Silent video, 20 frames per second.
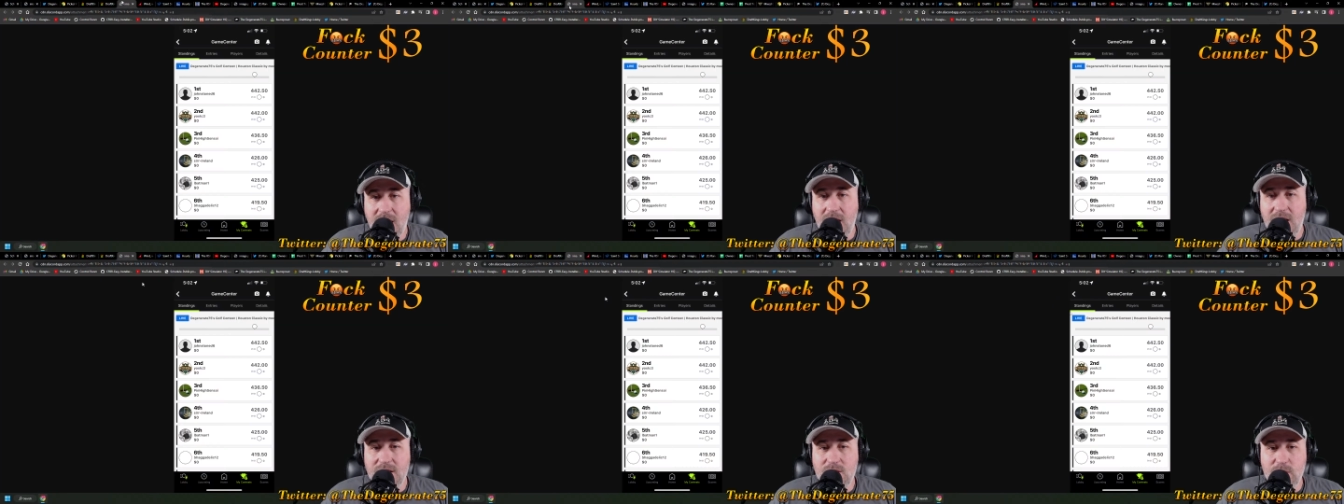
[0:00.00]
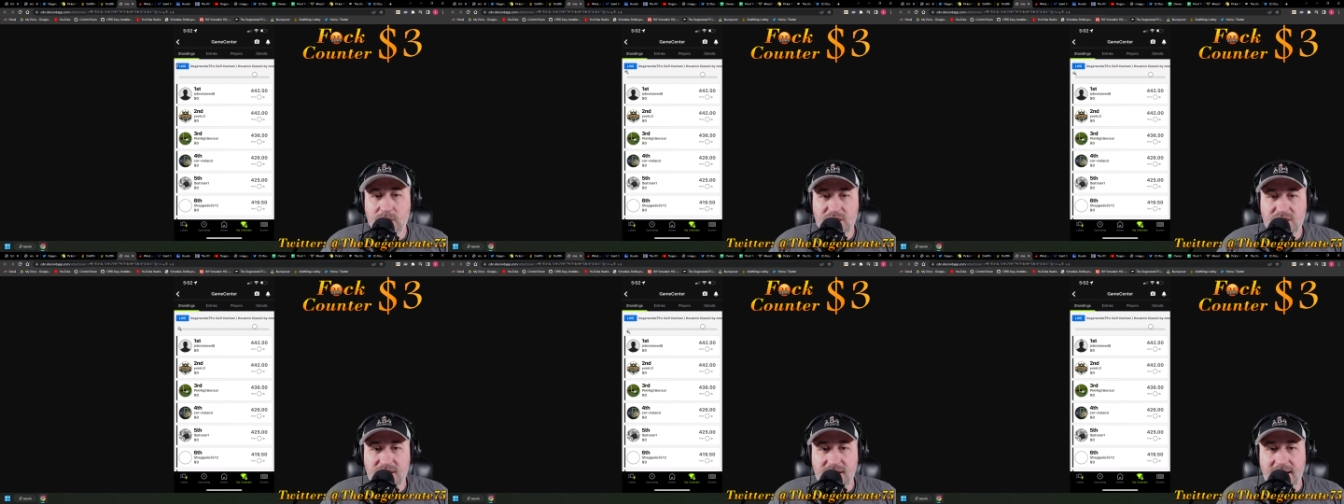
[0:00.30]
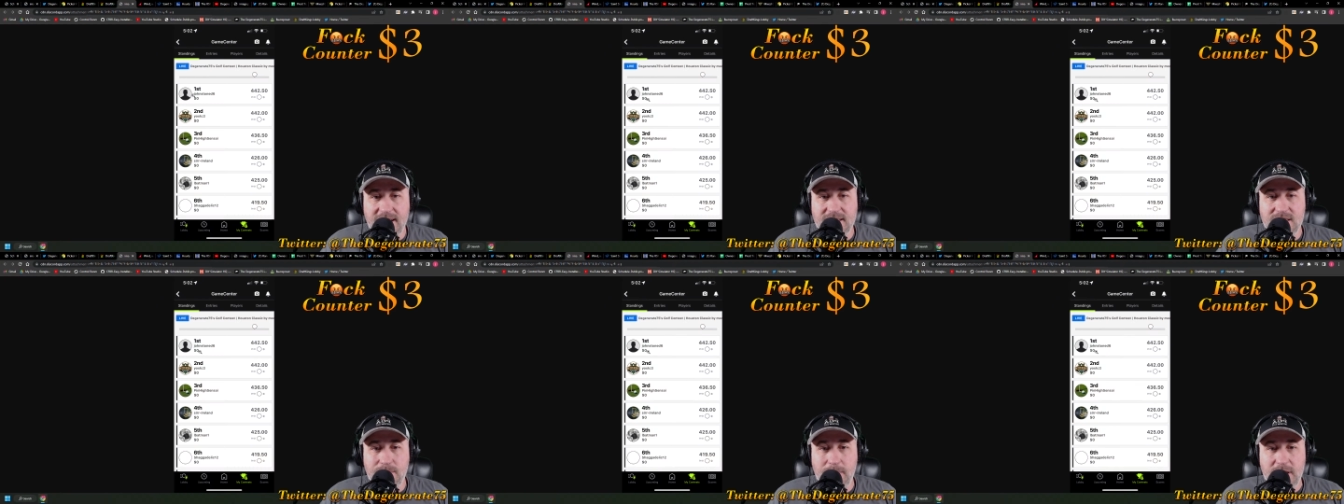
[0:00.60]
Quick
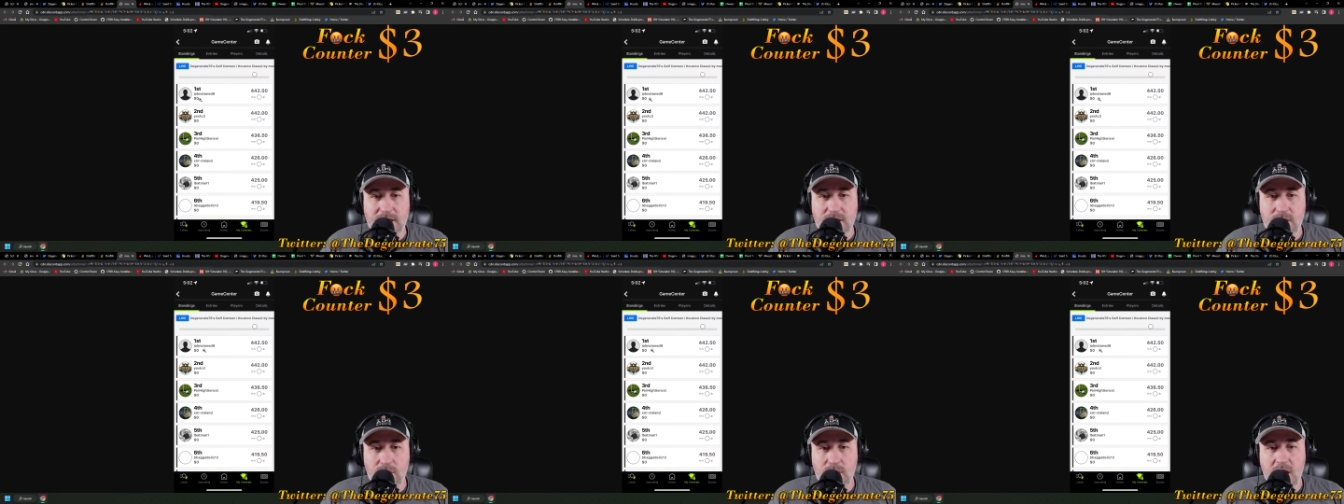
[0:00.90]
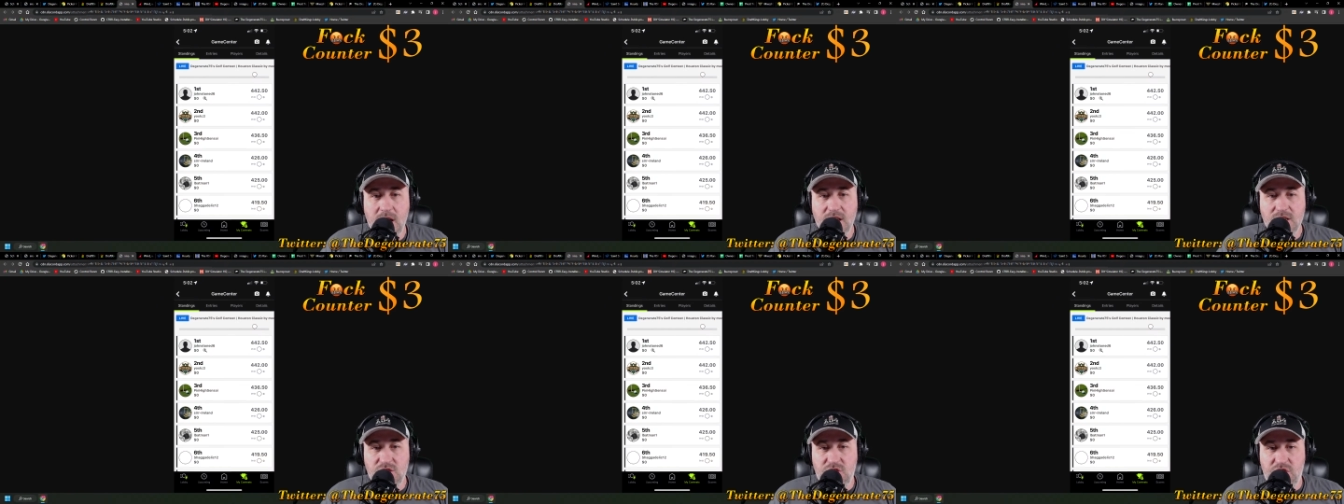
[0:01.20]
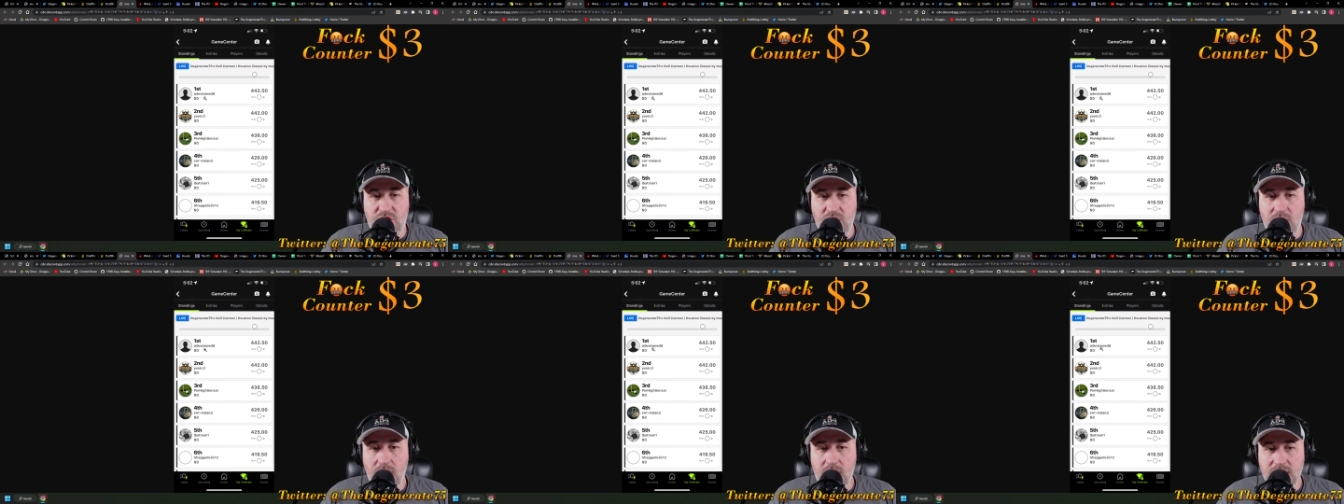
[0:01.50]
shout out to my dude,
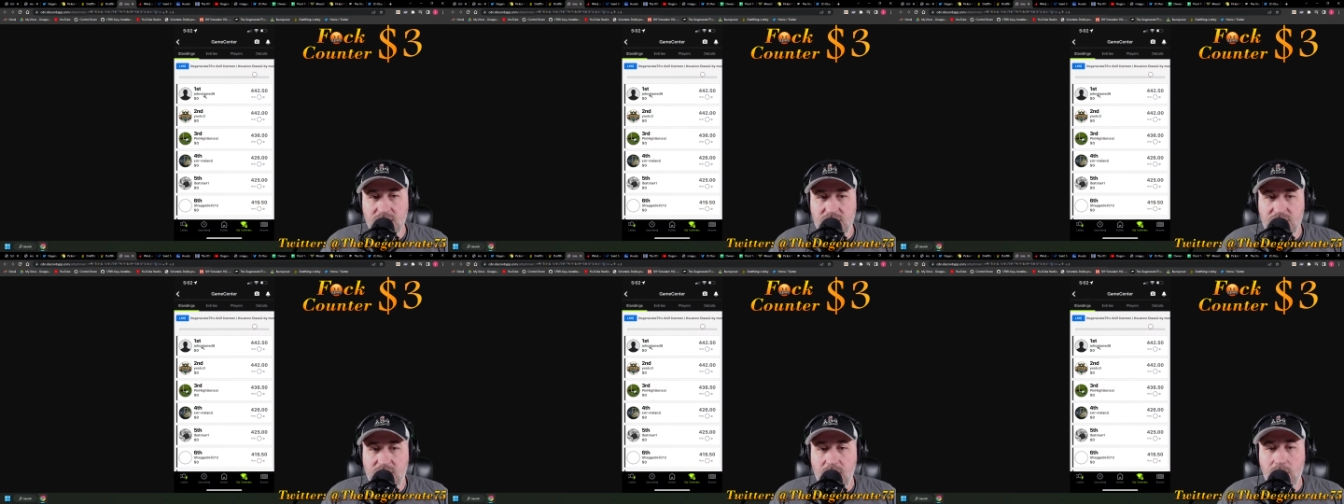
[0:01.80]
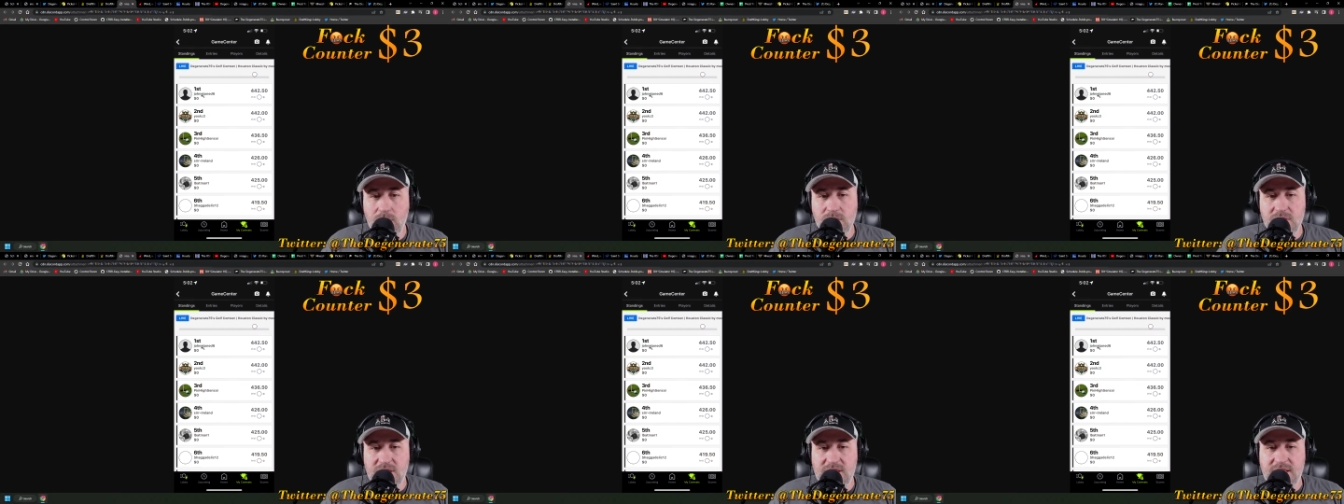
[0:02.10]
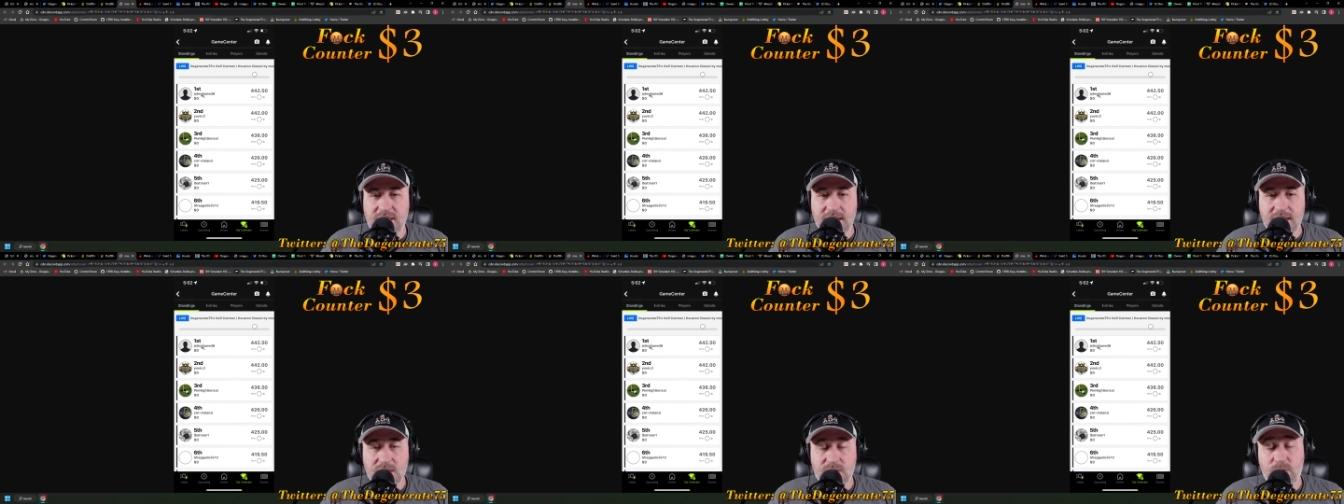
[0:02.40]
John Stone
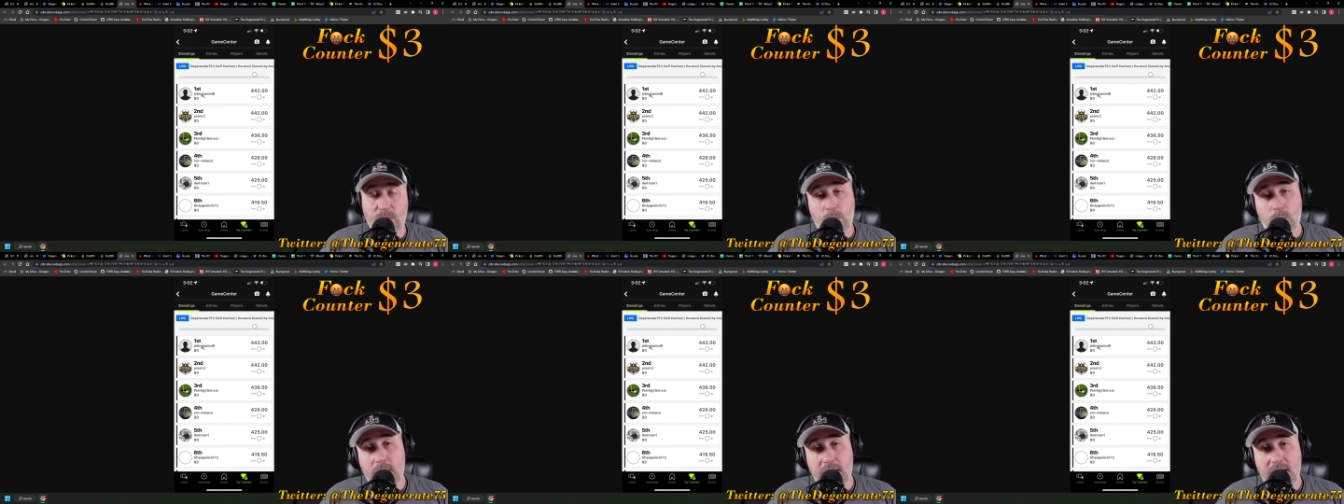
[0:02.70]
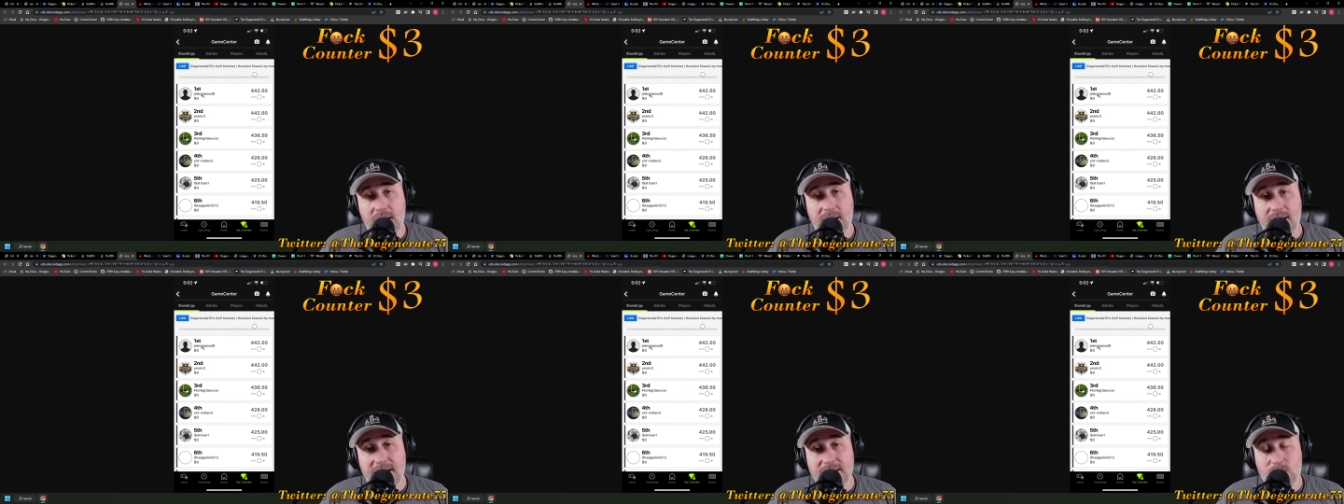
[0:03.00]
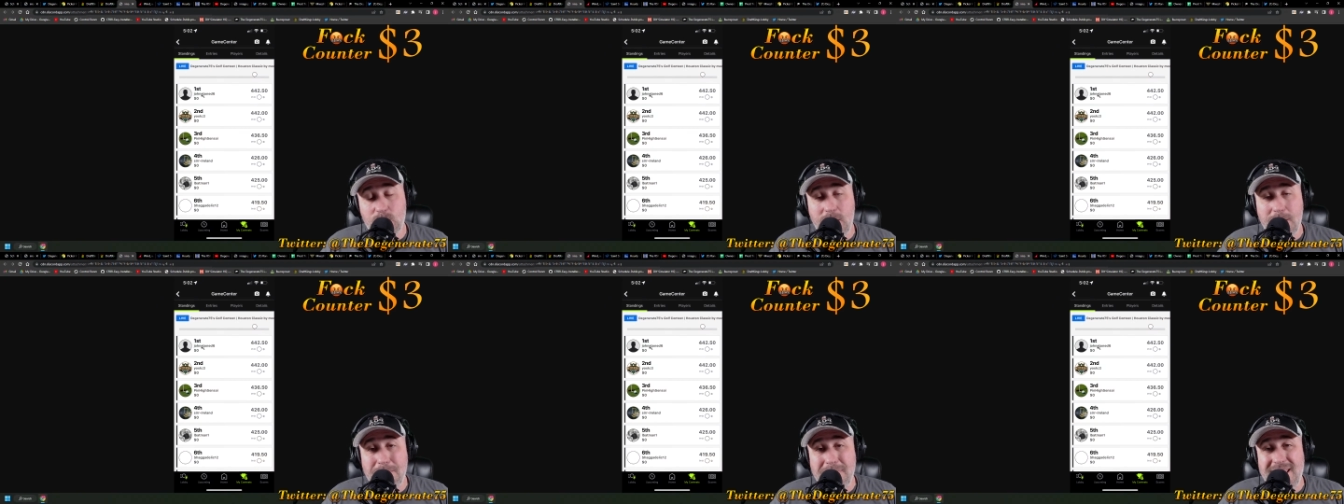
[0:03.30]
6 for winning it
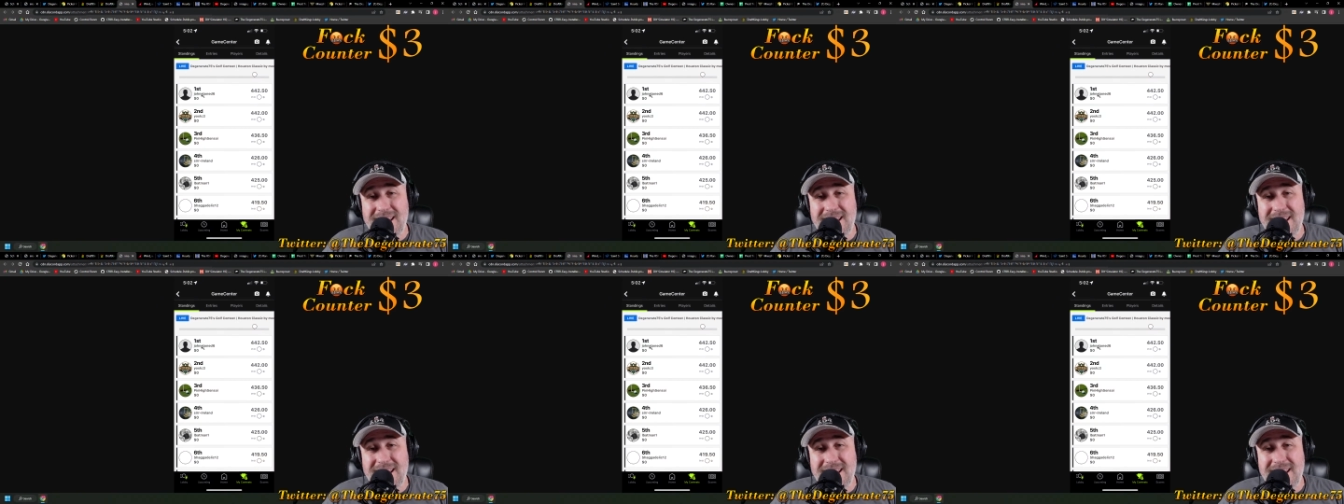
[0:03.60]
last week.